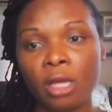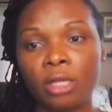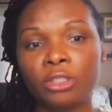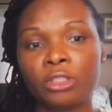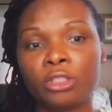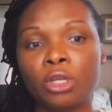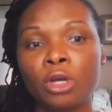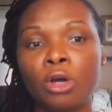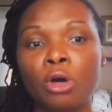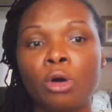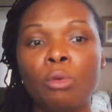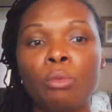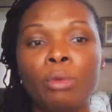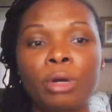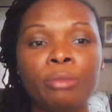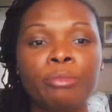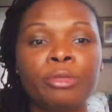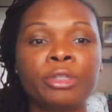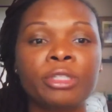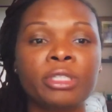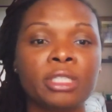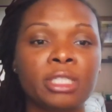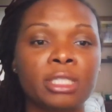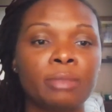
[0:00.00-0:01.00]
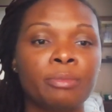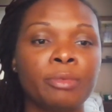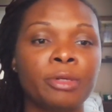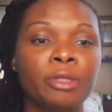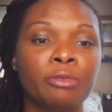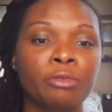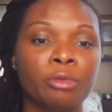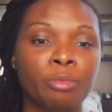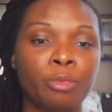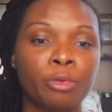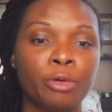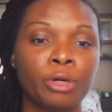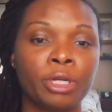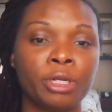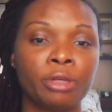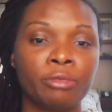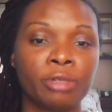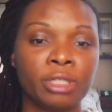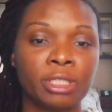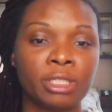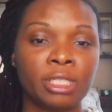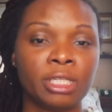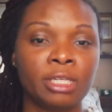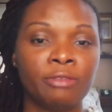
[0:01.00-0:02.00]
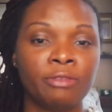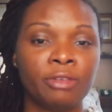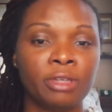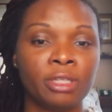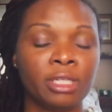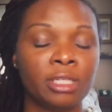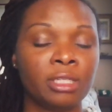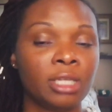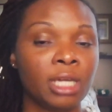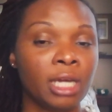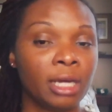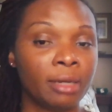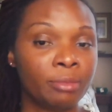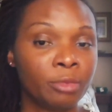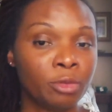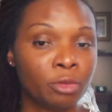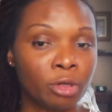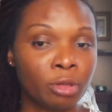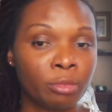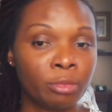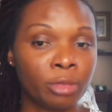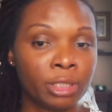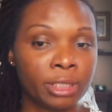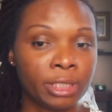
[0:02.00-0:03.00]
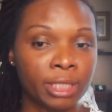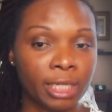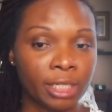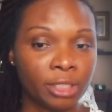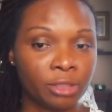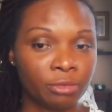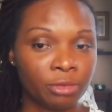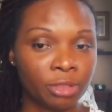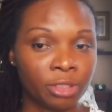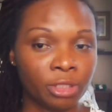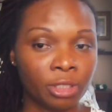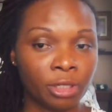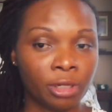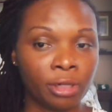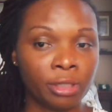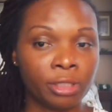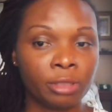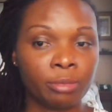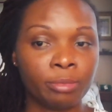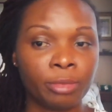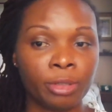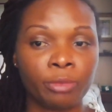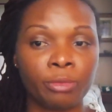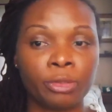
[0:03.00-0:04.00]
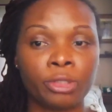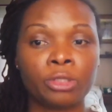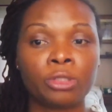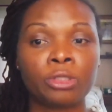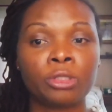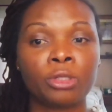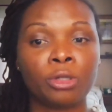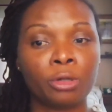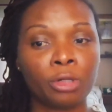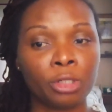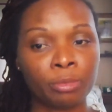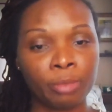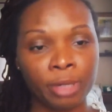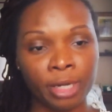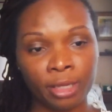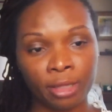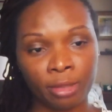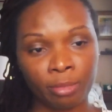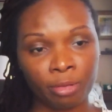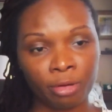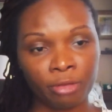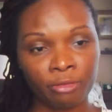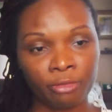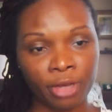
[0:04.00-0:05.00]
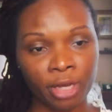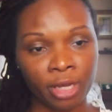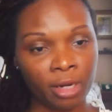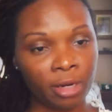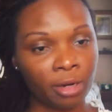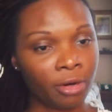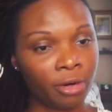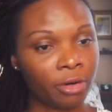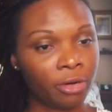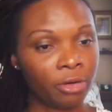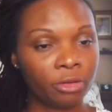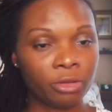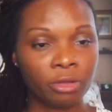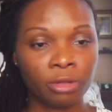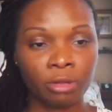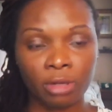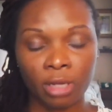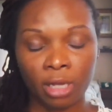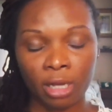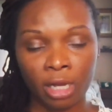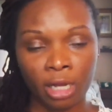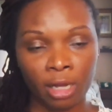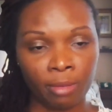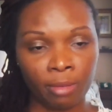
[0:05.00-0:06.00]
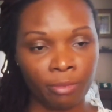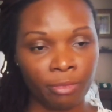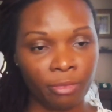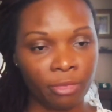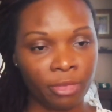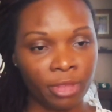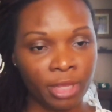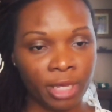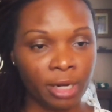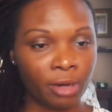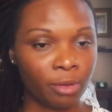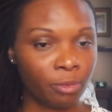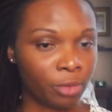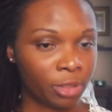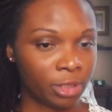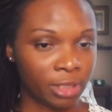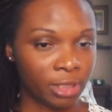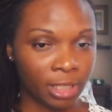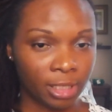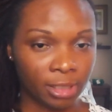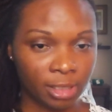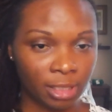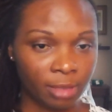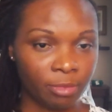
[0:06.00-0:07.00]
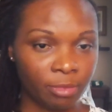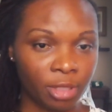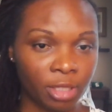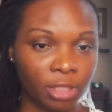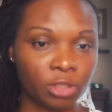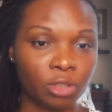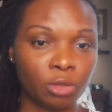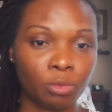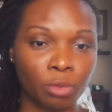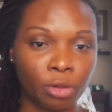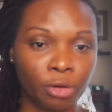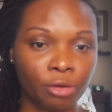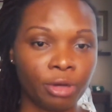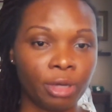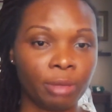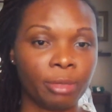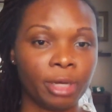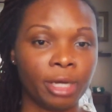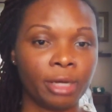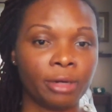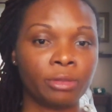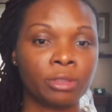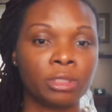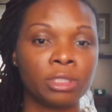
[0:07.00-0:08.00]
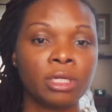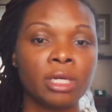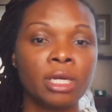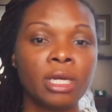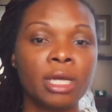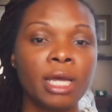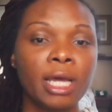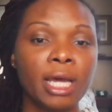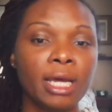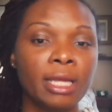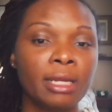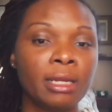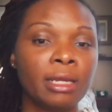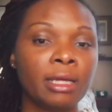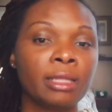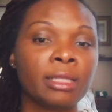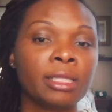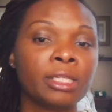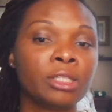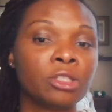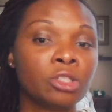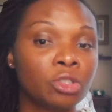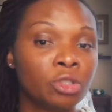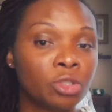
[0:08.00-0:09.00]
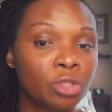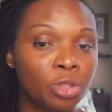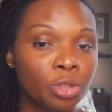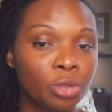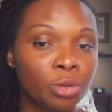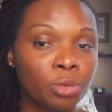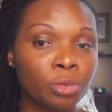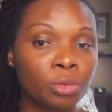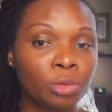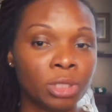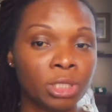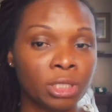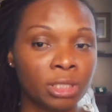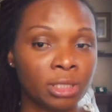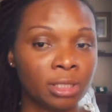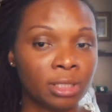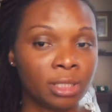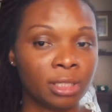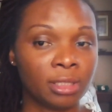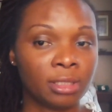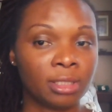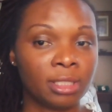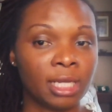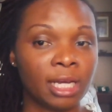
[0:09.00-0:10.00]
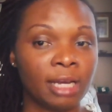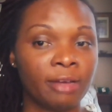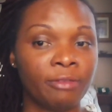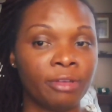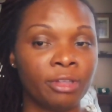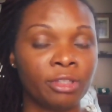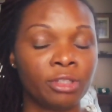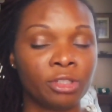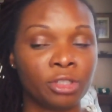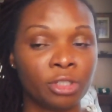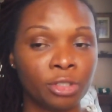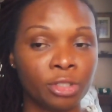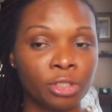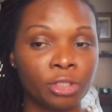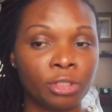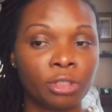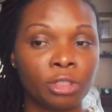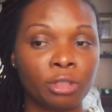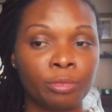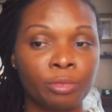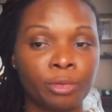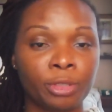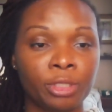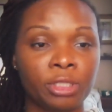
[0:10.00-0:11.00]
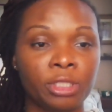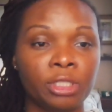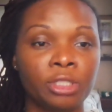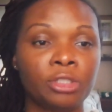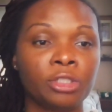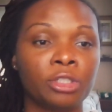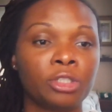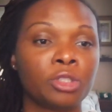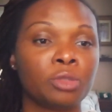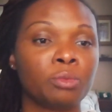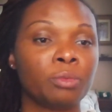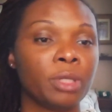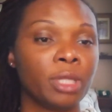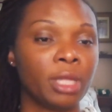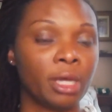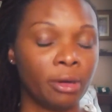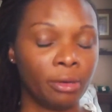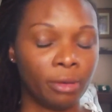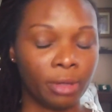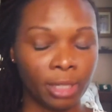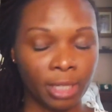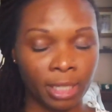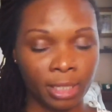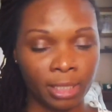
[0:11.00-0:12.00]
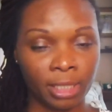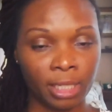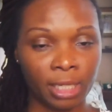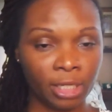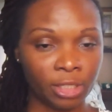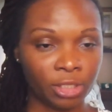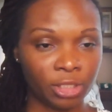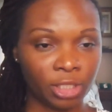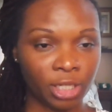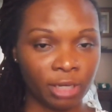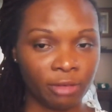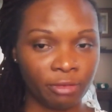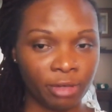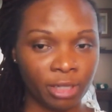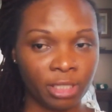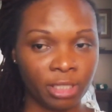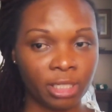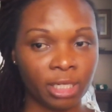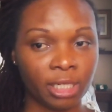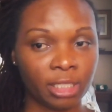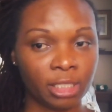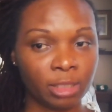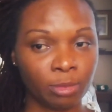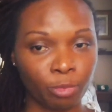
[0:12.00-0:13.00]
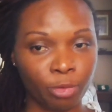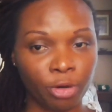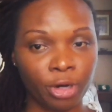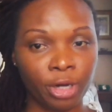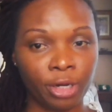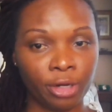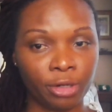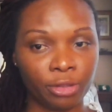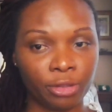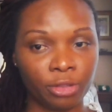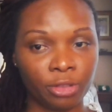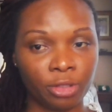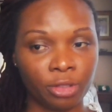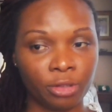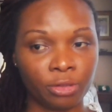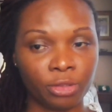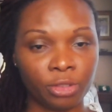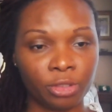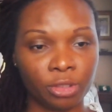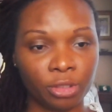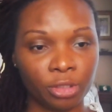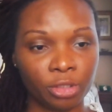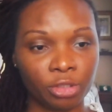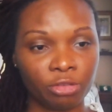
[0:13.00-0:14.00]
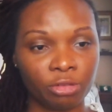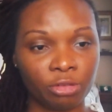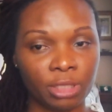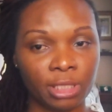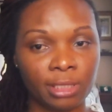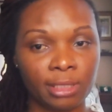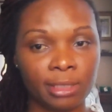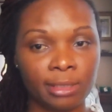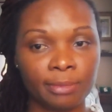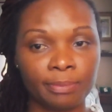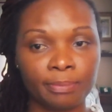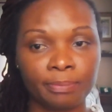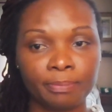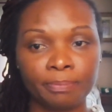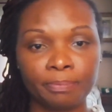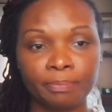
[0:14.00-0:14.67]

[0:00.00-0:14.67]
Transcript: So one participant reported receiving an abnormal test result, but was told by the provider that it was not something to worry about. And at least 2 discussed having surgical procedures without an HIV test prior to those surgeries.